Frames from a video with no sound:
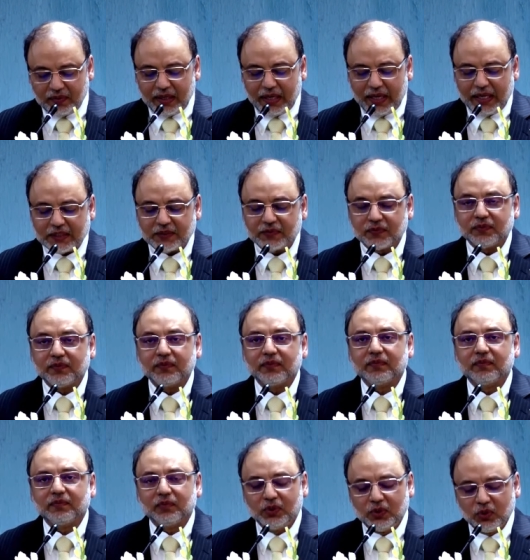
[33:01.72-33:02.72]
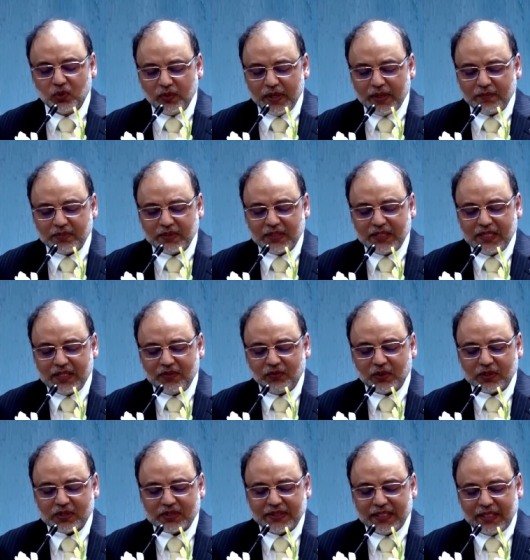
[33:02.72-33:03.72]
as UMT
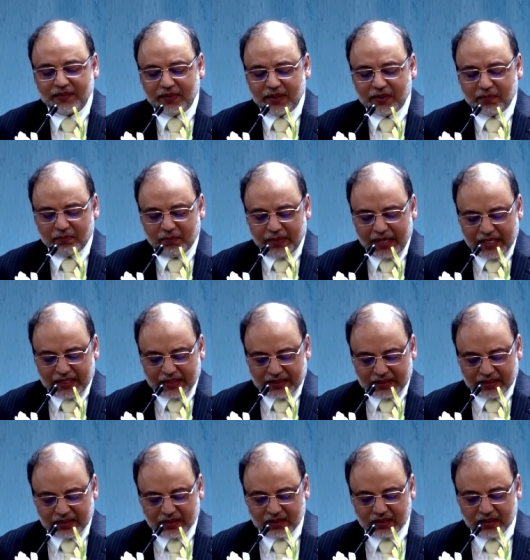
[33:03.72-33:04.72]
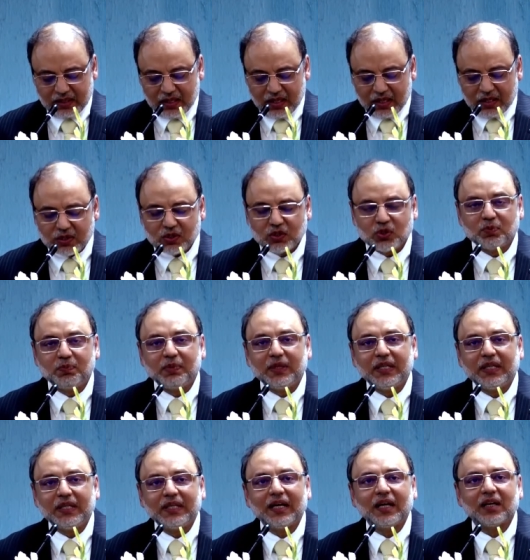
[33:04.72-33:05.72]
was never meant to
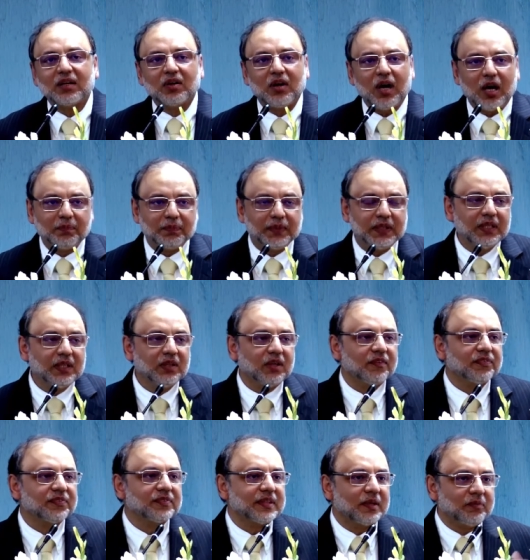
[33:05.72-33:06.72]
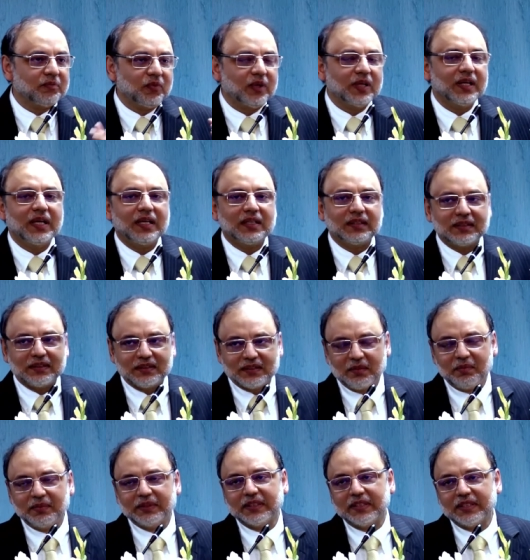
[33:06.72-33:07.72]
be a copy of someone,
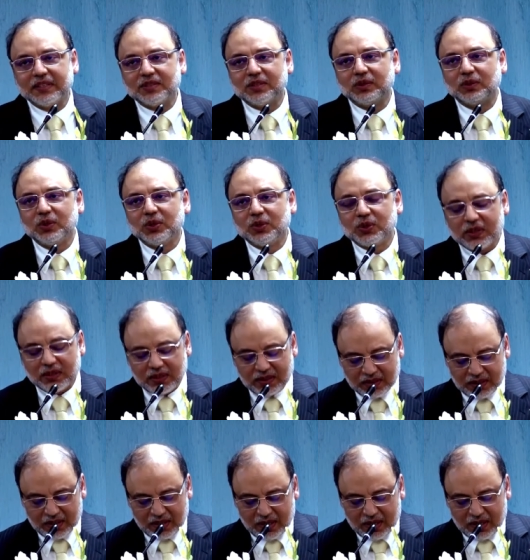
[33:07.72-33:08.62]
some other institution,